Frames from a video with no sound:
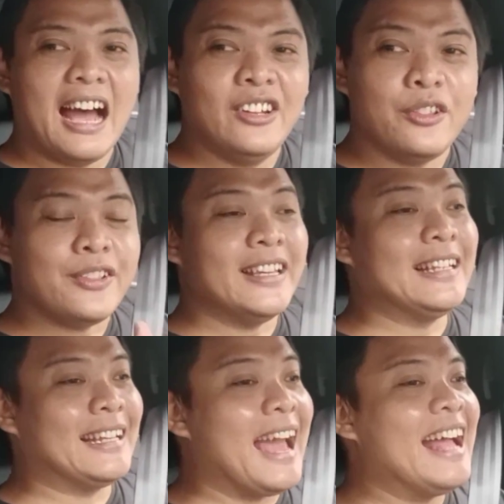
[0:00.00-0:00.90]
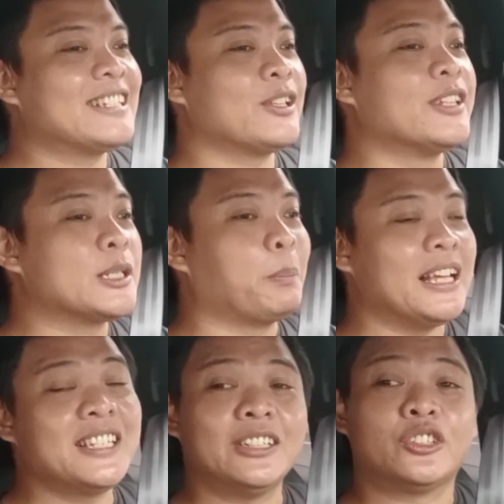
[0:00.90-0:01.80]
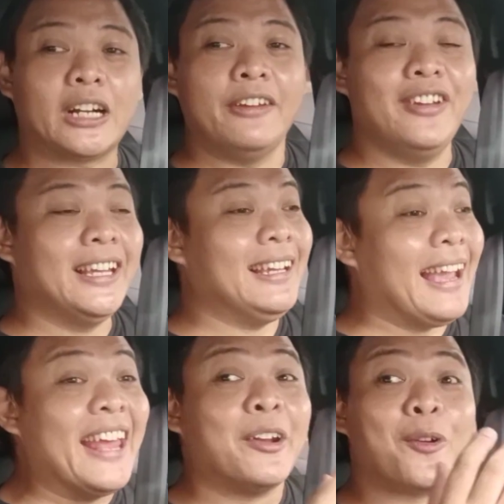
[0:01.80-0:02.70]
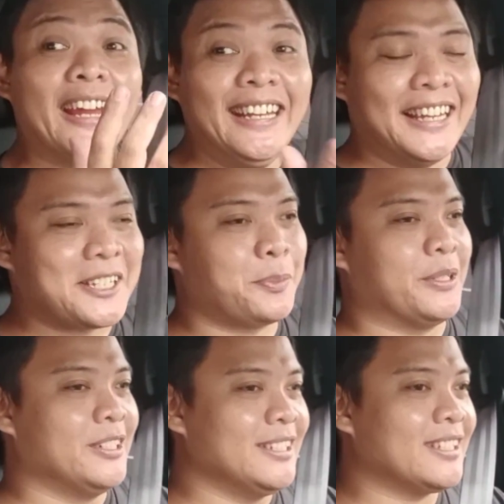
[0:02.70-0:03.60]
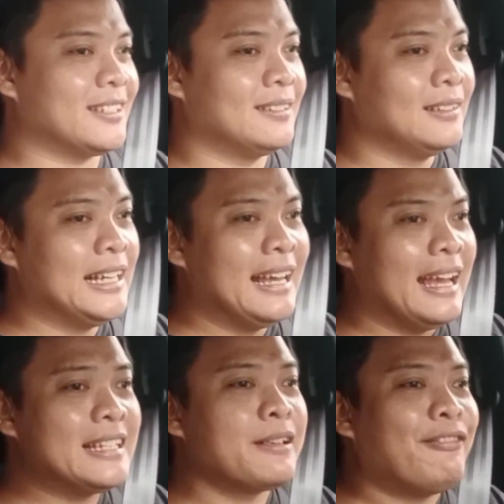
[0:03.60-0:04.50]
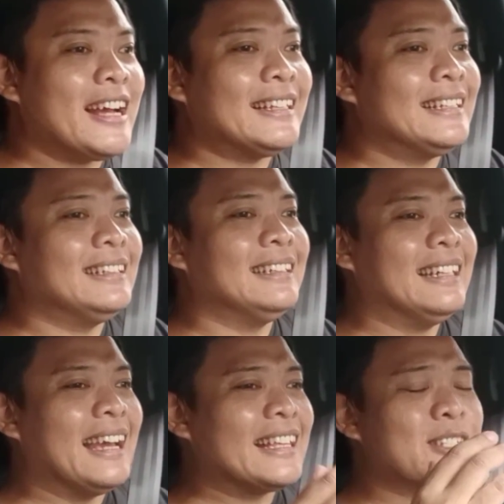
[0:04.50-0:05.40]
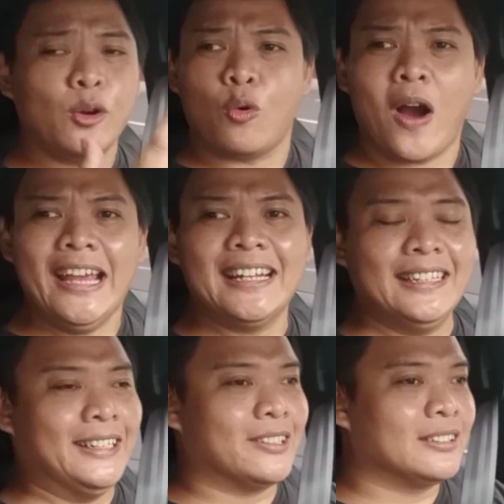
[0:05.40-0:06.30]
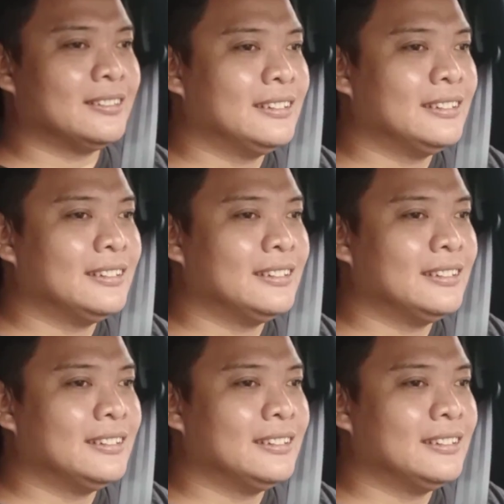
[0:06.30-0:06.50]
Another thing that adds to this pleasant driving and riding experience is the fact that it's so quiet in here.